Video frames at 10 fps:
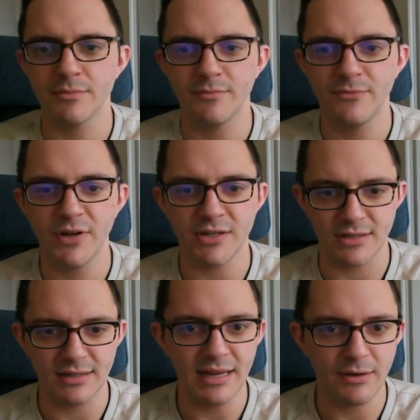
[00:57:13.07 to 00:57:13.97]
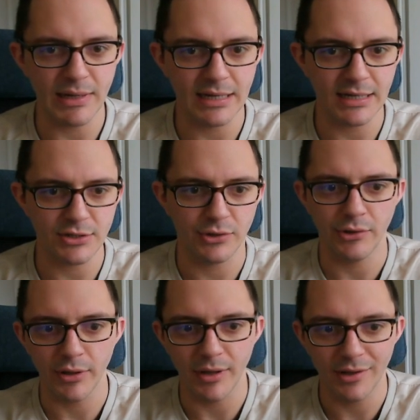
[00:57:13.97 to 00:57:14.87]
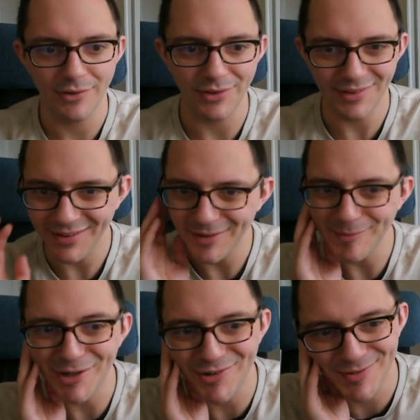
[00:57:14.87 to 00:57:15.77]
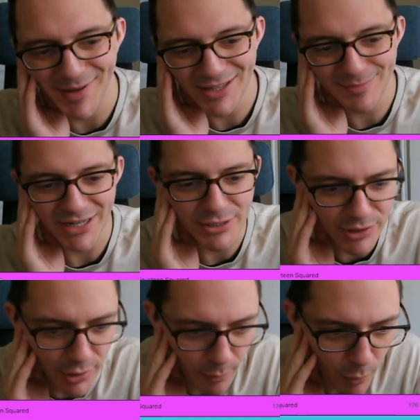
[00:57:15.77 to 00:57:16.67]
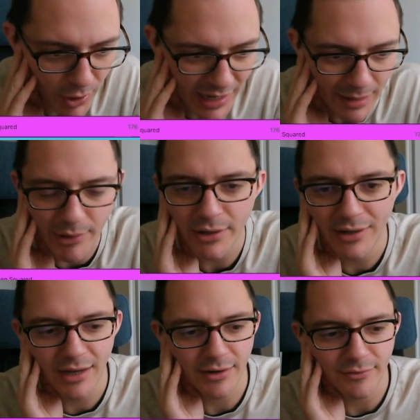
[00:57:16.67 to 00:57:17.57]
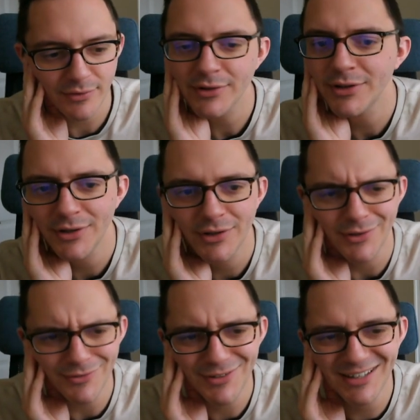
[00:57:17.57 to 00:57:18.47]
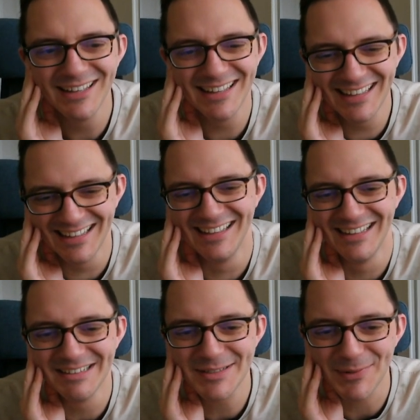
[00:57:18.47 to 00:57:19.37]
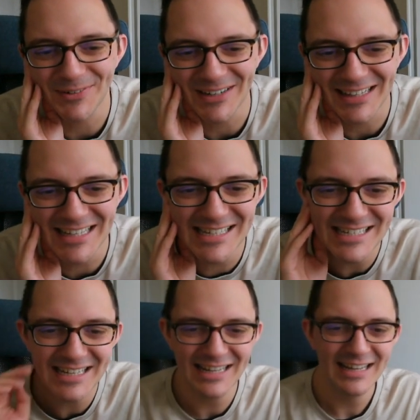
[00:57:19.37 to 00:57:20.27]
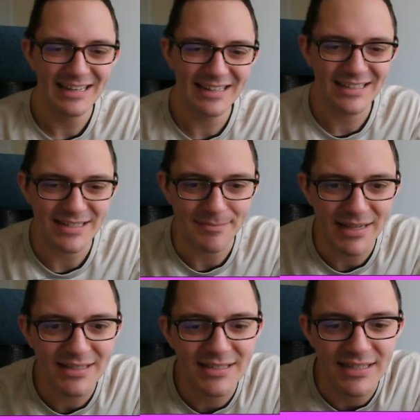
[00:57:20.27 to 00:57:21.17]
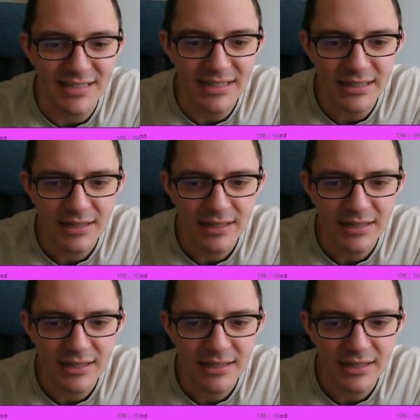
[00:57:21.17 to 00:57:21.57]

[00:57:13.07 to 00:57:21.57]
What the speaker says: first link we clicked on the Murderous Maths page. We got 1 hour out of exploring this. Links to Math City.